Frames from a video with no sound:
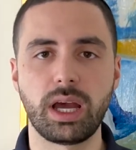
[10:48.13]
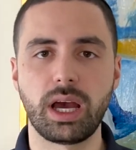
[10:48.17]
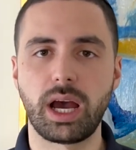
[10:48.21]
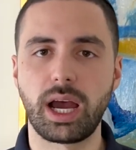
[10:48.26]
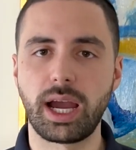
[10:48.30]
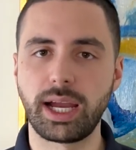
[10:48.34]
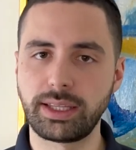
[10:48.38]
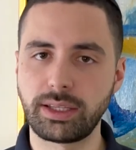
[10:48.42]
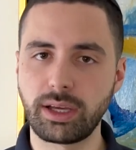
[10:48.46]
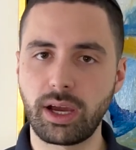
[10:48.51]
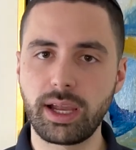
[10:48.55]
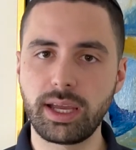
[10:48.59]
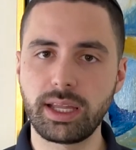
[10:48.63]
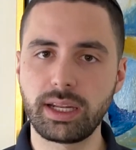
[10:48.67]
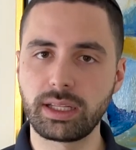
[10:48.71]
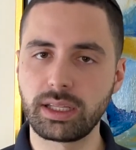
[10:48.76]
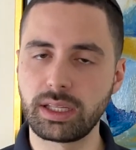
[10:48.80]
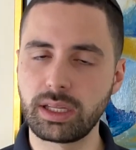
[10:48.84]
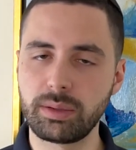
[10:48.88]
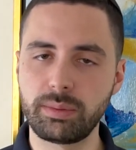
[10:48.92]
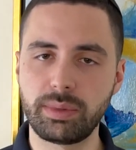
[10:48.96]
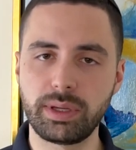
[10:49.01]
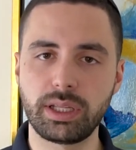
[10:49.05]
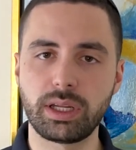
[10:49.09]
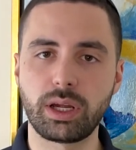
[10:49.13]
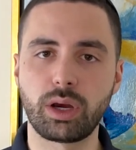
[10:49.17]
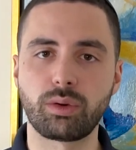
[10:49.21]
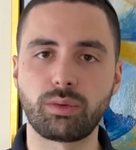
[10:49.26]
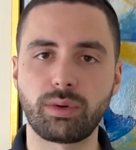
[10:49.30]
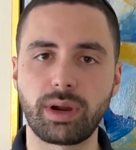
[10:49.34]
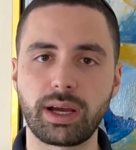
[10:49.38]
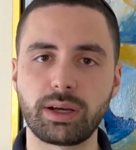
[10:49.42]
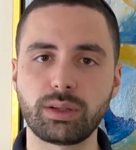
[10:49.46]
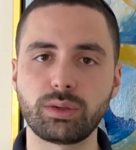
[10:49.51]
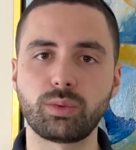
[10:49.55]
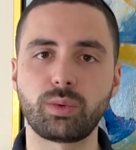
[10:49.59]
I tie it a little bit
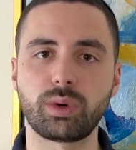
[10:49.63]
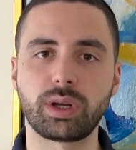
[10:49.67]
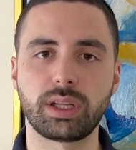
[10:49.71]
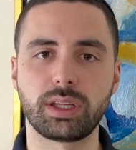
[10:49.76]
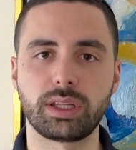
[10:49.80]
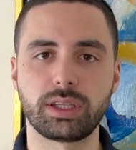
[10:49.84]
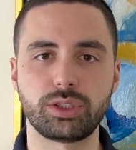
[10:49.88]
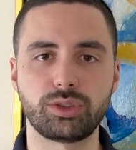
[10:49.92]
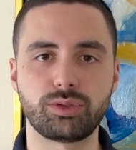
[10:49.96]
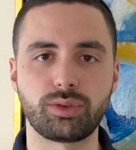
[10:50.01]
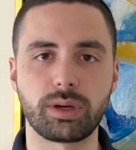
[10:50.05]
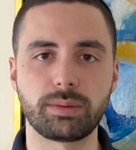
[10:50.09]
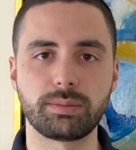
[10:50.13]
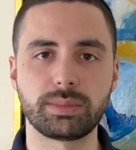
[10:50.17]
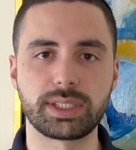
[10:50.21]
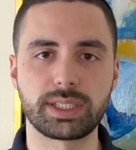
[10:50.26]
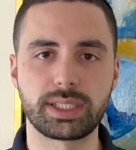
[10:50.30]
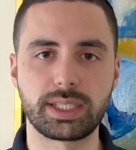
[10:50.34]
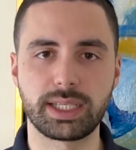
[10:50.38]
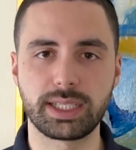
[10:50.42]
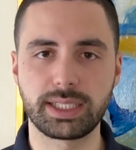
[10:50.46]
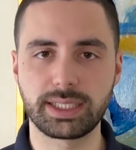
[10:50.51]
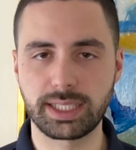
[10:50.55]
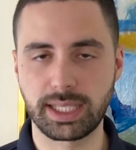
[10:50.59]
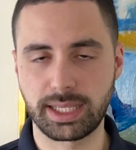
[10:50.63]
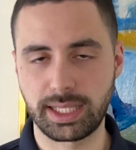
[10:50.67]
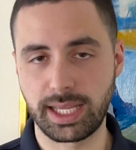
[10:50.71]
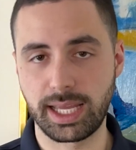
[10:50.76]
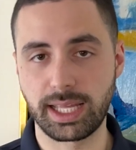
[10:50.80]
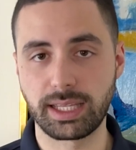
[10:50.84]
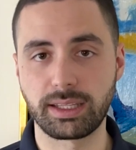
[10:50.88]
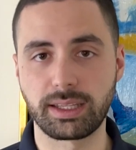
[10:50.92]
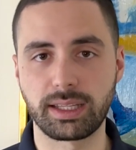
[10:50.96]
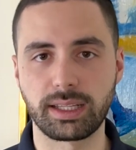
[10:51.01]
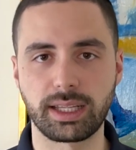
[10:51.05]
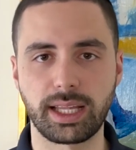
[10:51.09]
around one of the drumsticks at the
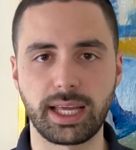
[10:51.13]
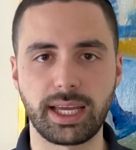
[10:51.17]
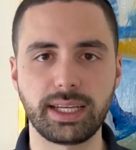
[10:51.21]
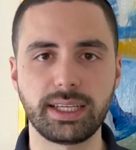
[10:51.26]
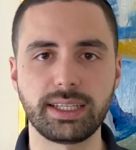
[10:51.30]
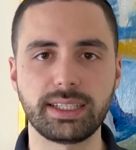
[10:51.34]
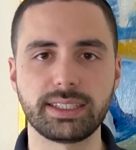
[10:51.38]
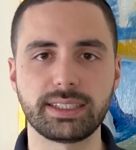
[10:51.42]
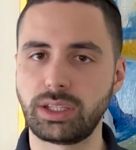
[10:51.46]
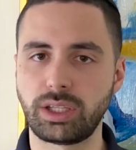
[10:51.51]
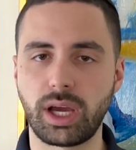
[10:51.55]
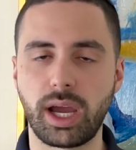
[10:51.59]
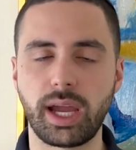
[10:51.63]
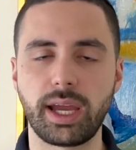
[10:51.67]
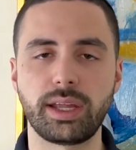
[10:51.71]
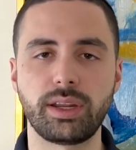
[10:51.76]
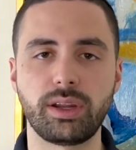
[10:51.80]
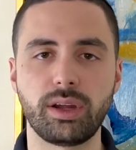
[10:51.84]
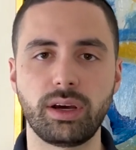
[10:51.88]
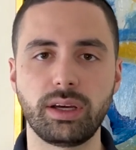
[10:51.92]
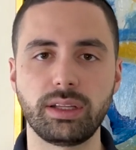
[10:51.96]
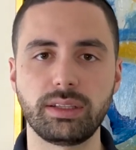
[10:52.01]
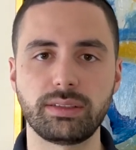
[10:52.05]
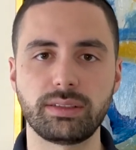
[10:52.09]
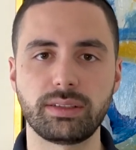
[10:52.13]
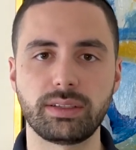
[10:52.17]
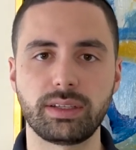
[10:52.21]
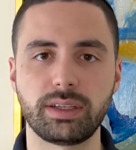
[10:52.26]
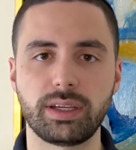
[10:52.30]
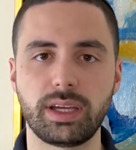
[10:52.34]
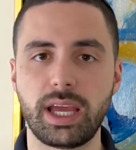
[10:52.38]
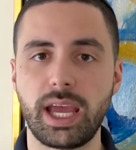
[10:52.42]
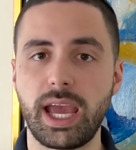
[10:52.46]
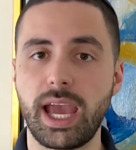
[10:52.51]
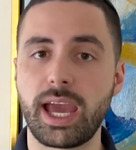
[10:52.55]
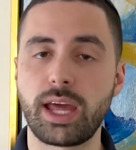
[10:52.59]
end of the leg, tie a knot,
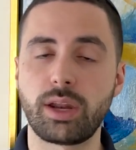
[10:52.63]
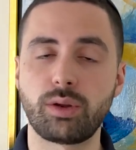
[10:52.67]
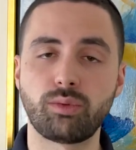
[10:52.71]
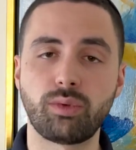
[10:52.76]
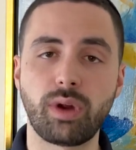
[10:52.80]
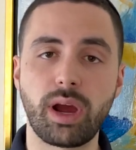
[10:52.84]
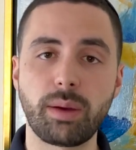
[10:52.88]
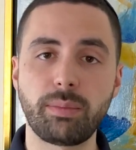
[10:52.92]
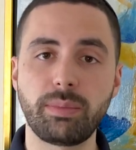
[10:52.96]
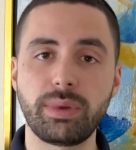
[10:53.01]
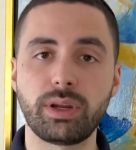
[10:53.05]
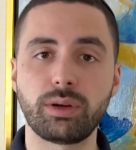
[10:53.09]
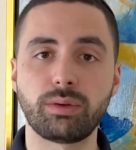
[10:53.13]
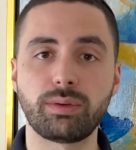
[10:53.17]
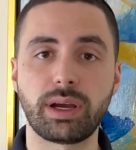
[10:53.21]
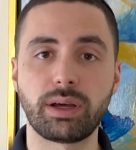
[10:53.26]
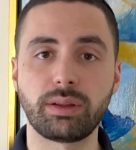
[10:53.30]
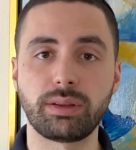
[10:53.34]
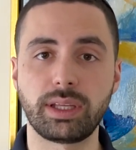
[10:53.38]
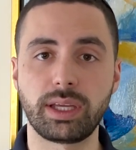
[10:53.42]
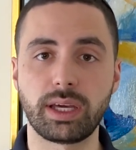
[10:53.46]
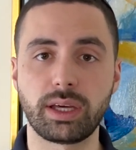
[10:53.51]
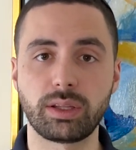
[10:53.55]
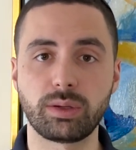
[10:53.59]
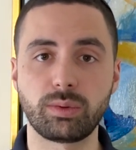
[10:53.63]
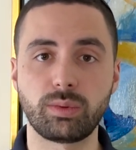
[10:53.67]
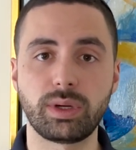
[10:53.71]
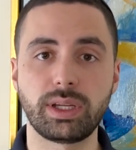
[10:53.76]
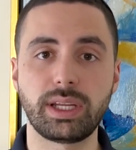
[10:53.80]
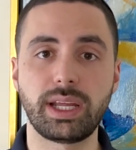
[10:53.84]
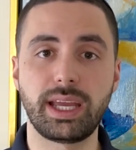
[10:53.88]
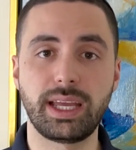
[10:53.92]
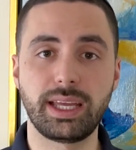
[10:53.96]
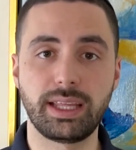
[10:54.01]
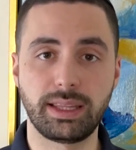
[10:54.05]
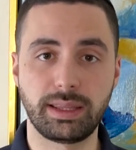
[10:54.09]
and wrap it around the other one
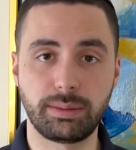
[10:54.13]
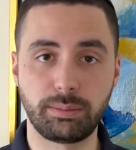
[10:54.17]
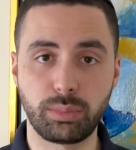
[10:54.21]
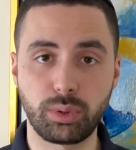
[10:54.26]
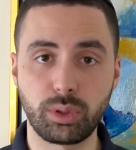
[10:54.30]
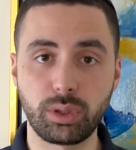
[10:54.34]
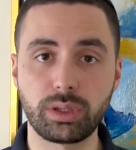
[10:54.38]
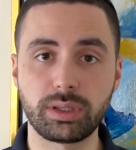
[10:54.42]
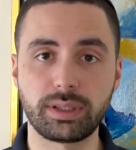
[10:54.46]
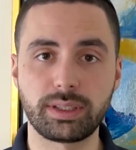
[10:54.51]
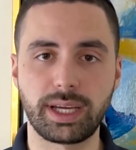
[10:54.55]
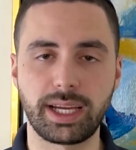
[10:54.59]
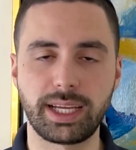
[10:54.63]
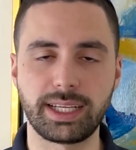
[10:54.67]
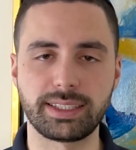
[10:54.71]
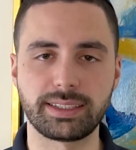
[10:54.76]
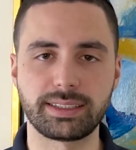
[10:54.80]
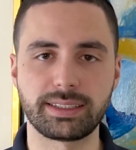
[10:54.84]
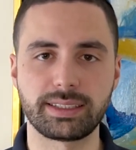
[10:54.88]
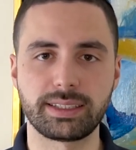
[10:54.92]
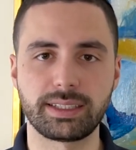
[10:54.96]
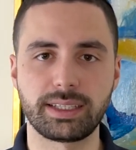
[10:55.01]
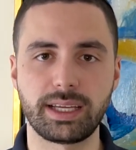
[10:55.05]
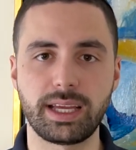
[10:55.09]
and pull tight.